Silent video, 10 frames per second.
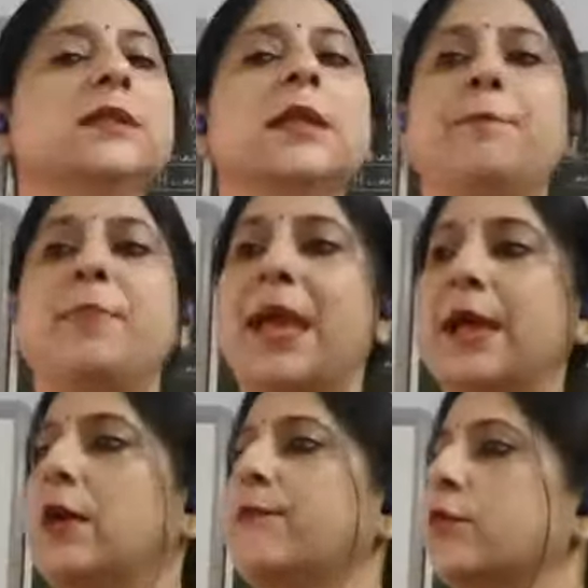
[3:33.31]
the
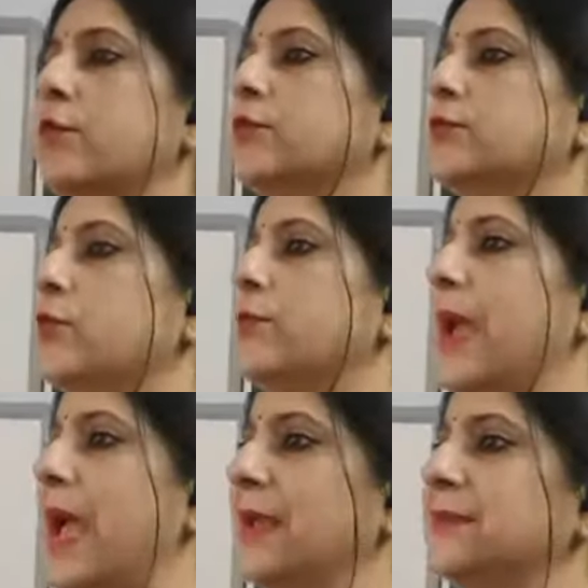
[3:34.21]
pair of
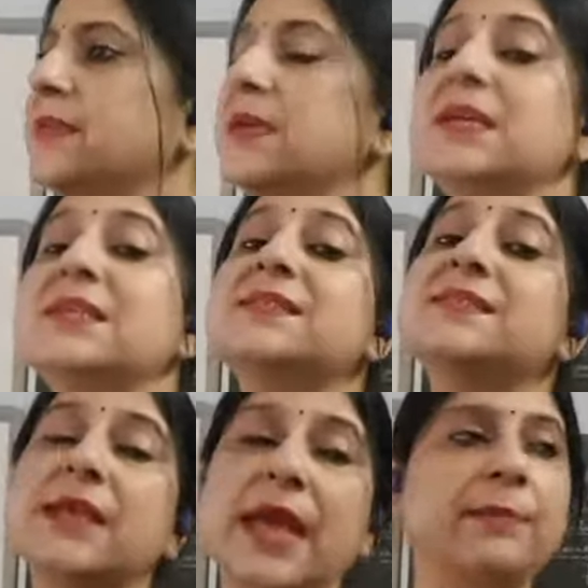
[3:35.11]
chromosomes has
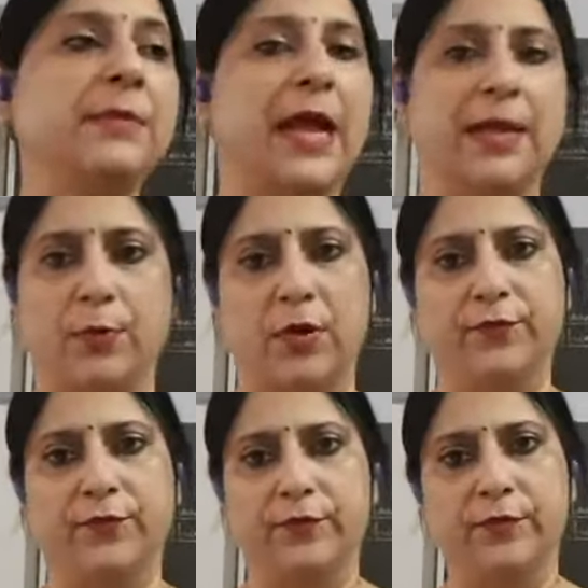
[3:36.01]
same type
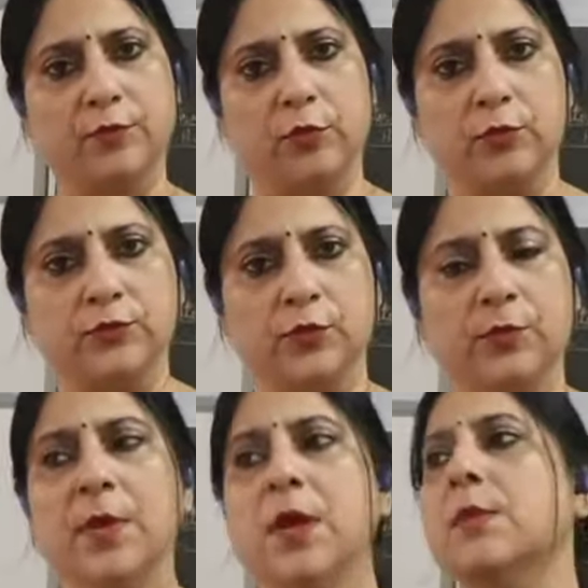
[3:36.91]
of
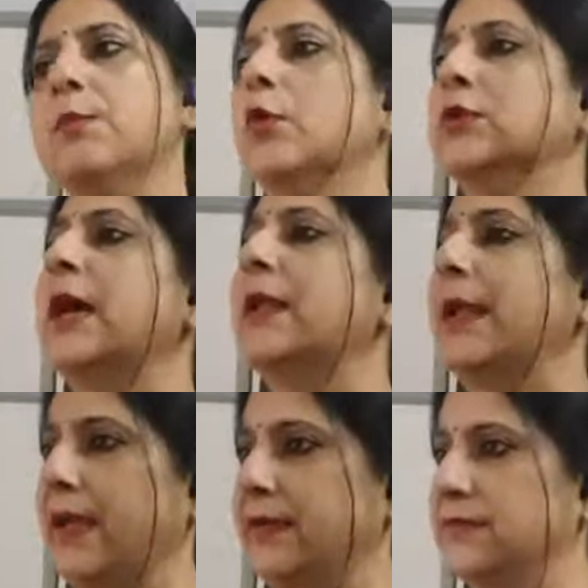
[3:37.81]
chromosome, both are
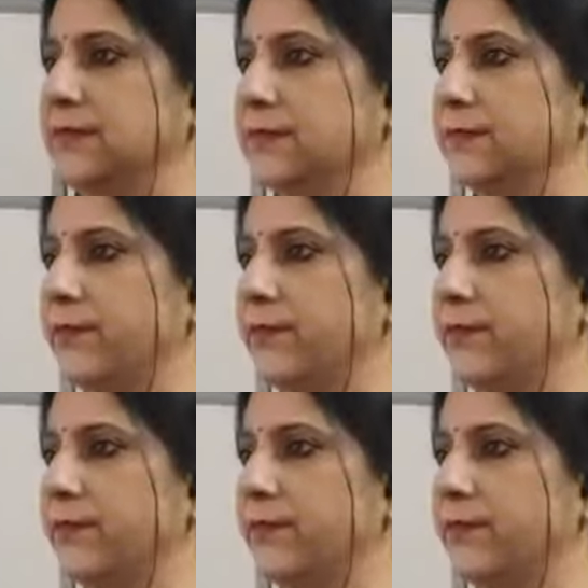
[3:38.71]
X.